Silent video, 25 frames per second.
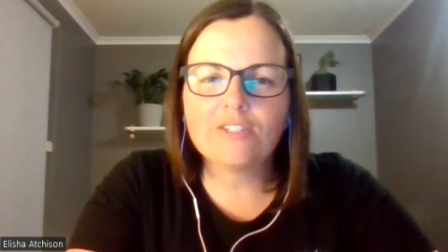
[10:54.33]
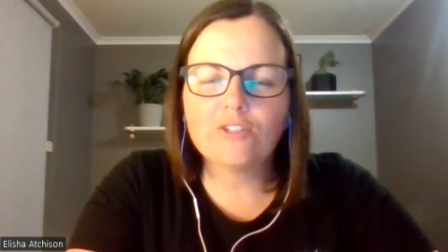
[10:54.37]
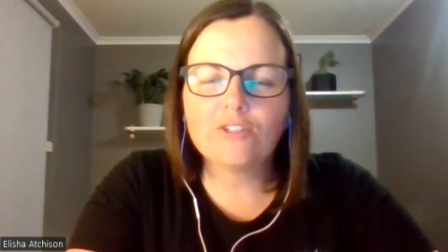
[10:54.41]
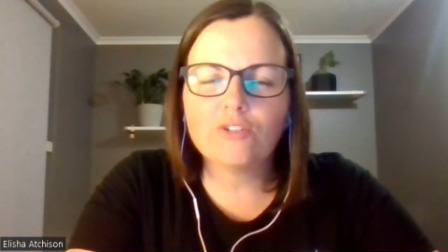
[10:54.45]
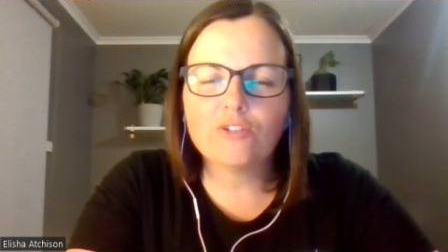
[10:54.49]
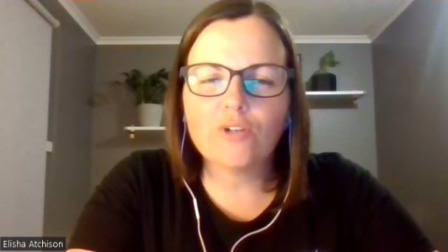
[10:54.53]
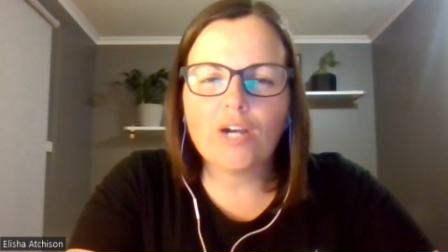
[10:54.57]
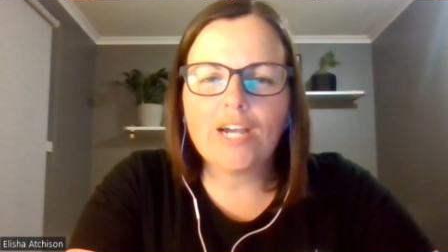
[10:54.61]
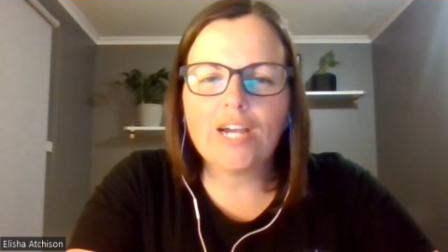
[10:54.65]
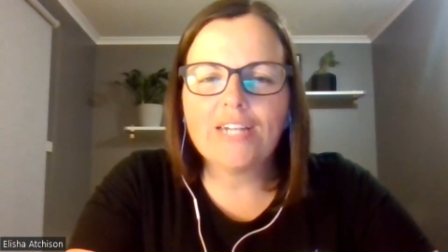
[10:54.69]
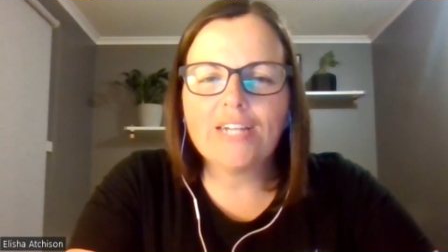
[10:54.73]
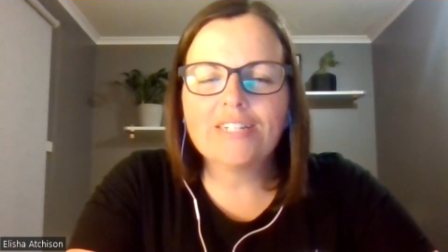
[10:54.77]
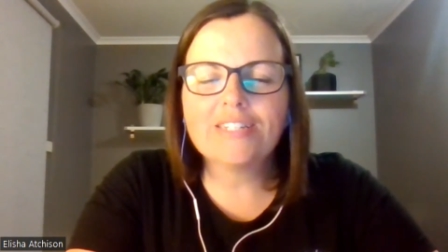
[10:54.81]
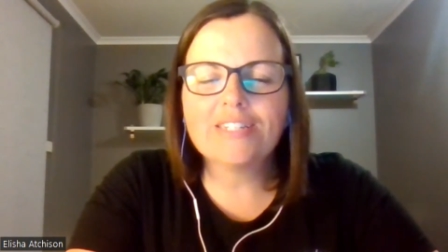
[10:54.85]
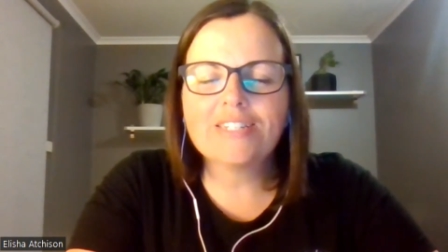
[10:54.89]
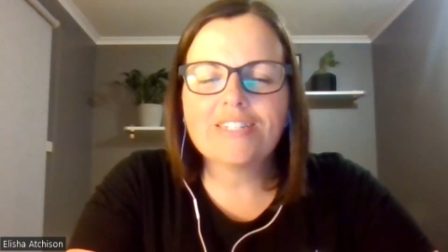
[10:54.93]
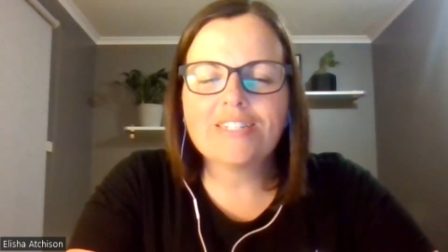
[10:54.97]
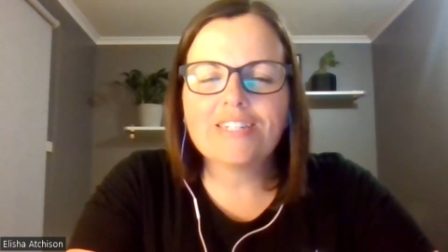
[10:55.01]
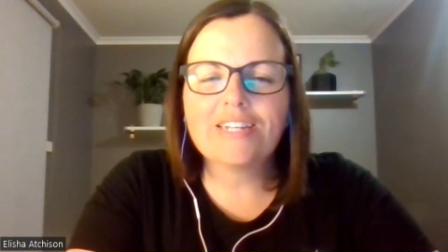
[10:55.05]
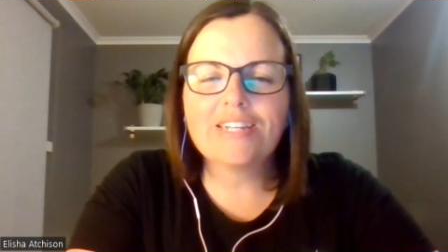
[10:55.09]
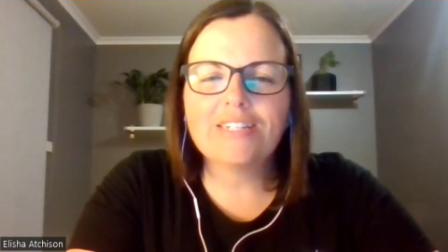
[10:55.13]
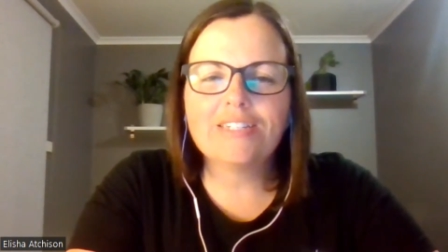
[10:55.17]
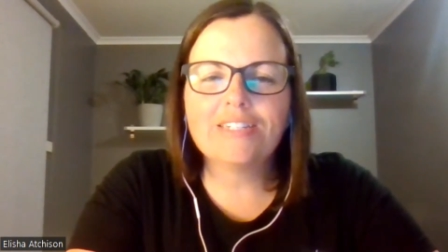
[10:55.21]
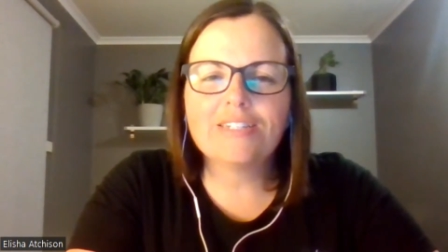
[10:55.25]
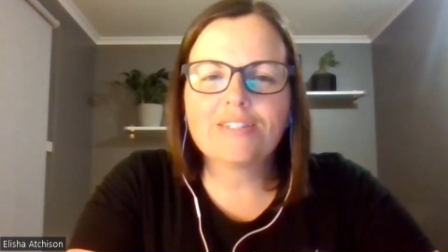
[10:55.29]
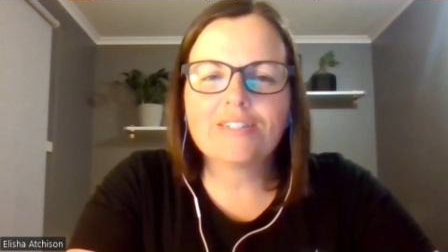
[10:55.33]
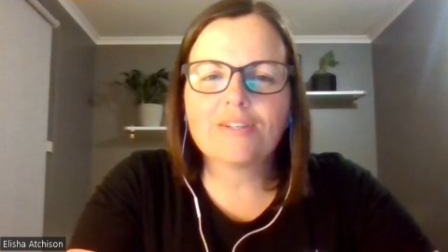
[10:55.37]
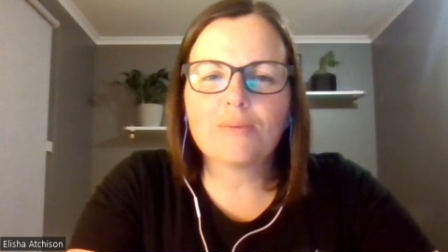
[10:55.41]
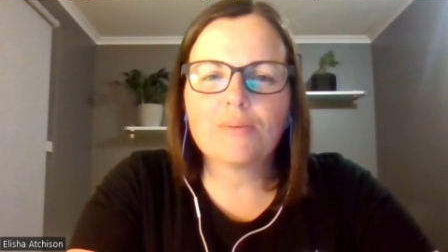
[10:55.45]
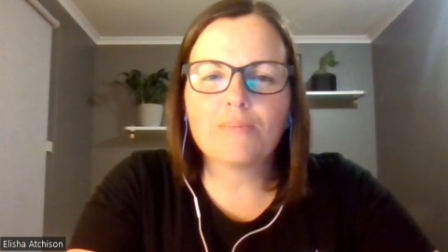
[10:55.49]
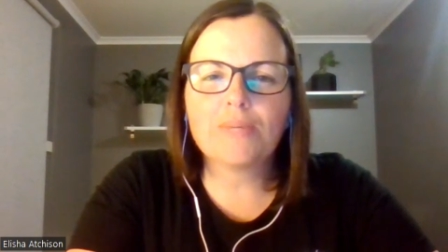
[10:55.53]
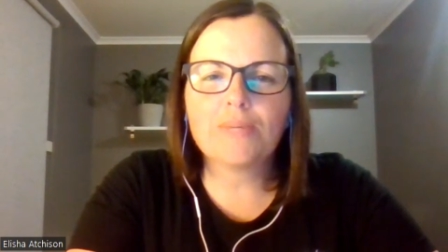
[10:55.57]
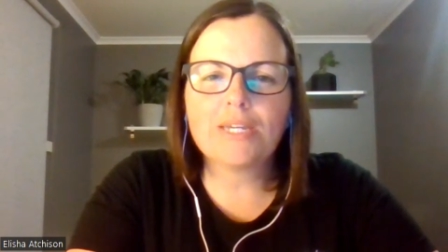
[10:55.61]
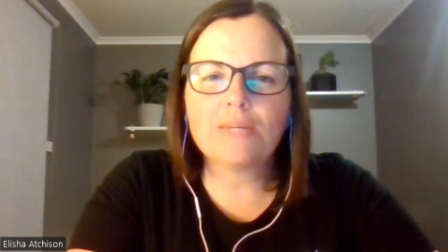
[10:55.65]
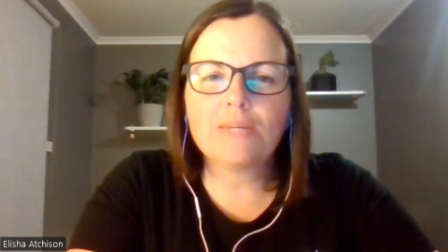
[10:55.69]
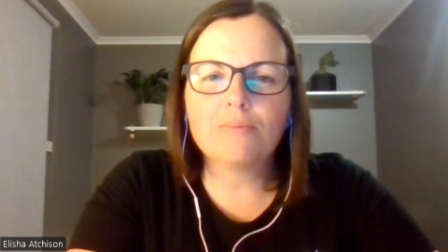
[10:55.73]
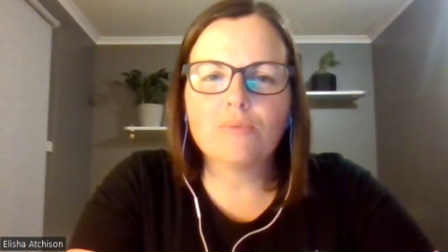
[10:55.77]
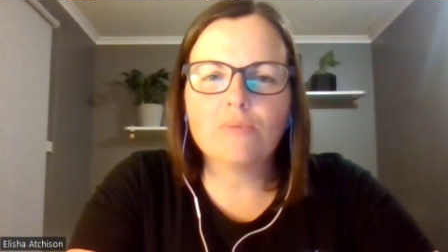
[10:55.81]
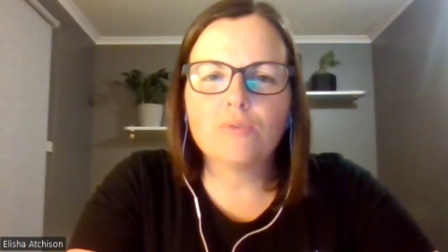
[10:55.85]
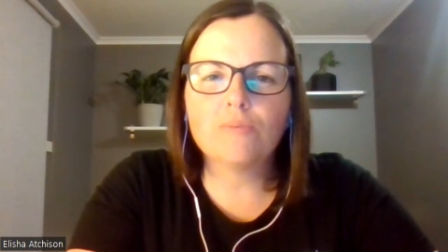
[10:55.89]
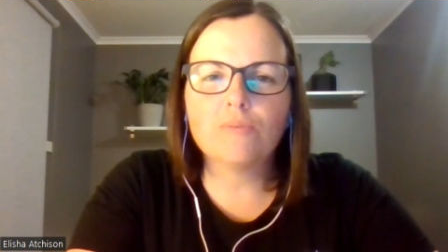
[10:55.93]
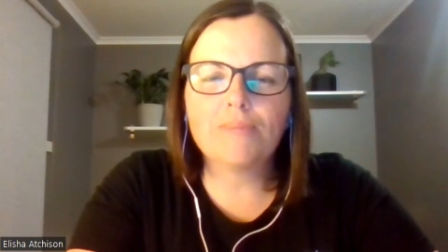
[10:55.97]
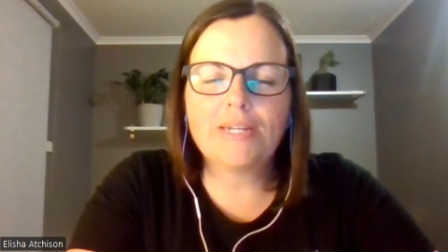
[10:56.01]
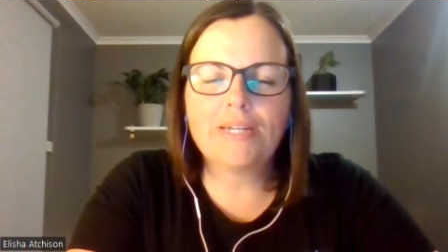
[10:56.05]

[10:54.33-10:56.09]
You know, I understand that some people